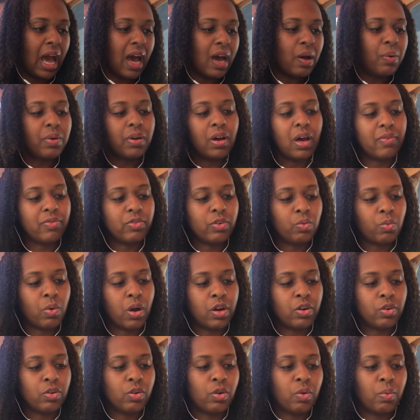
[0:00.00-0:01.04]
I would often
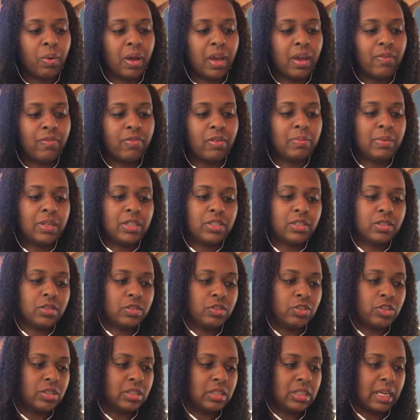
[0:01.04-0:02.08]
wander away from the
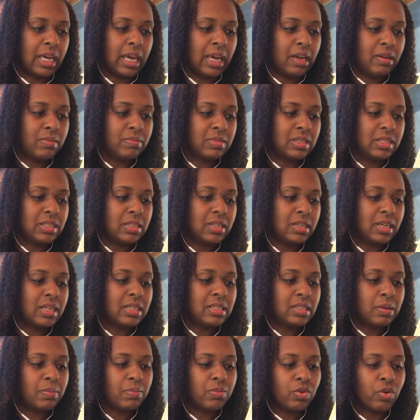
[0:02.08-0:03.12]
children's games
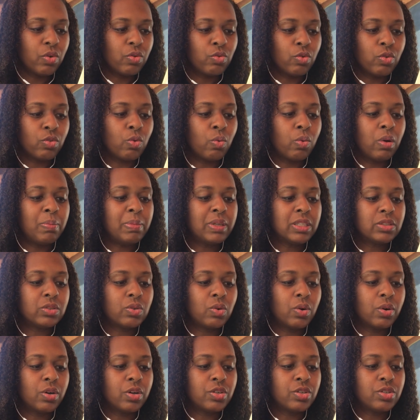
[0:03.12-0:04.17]
and tiptoe through the women's
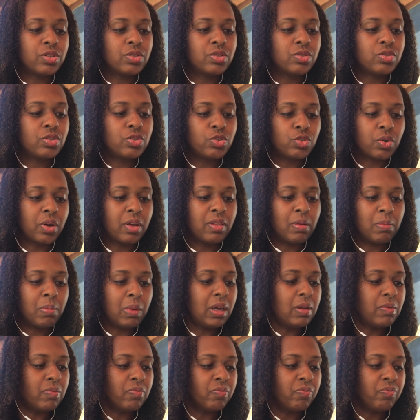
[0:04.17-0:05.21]
quarters to join the
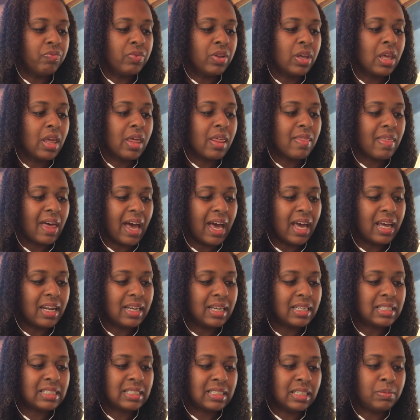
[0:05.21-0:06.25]
men. That,
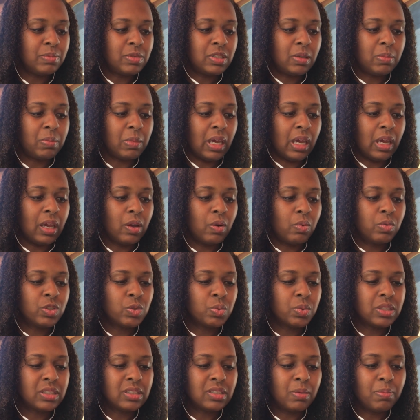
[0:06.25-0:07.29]
it seemed to me,
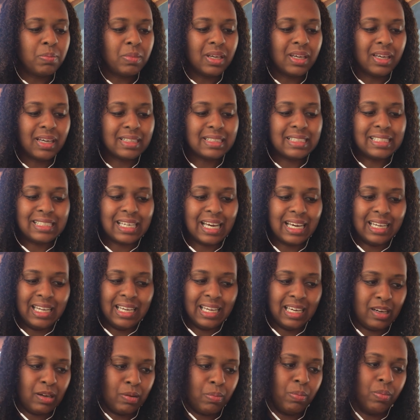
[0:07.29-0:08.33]
was where something
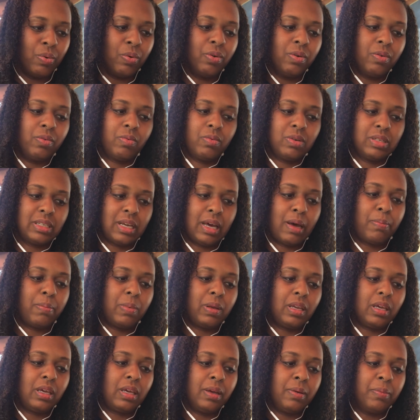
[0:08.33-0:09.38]
exciting and important was
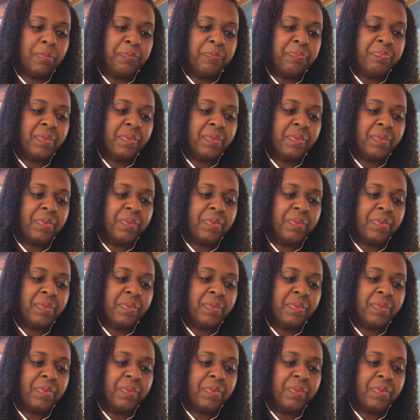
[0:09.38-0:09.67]
happening.